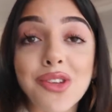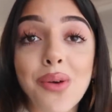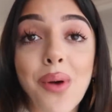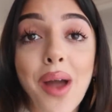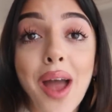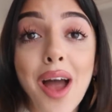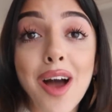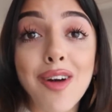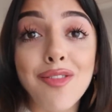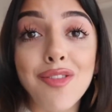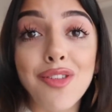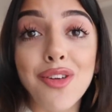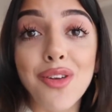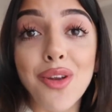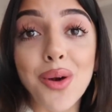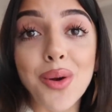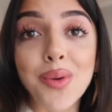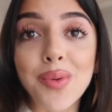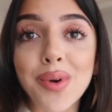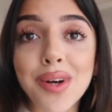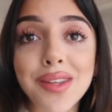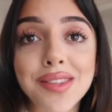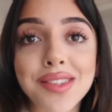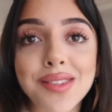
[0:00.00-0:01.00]
so I have
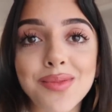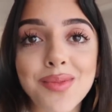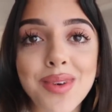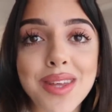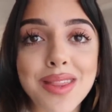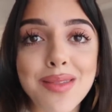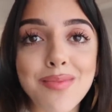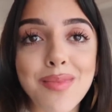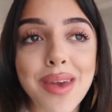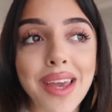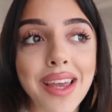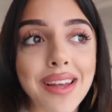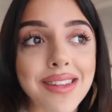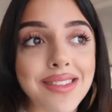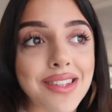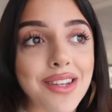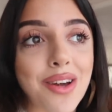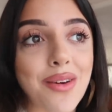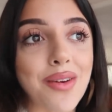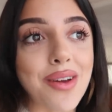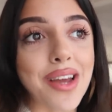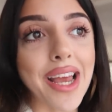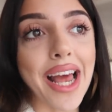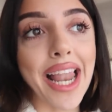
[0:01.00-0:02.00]
no one with me to
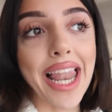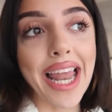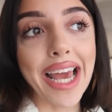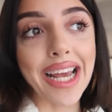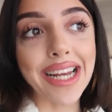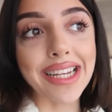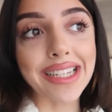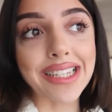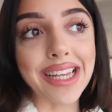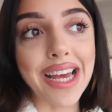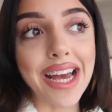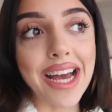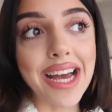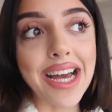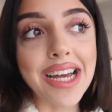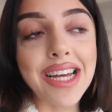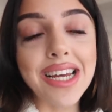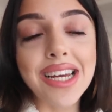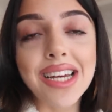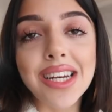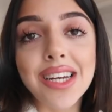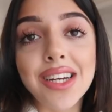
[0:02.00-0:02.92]
go and collect it,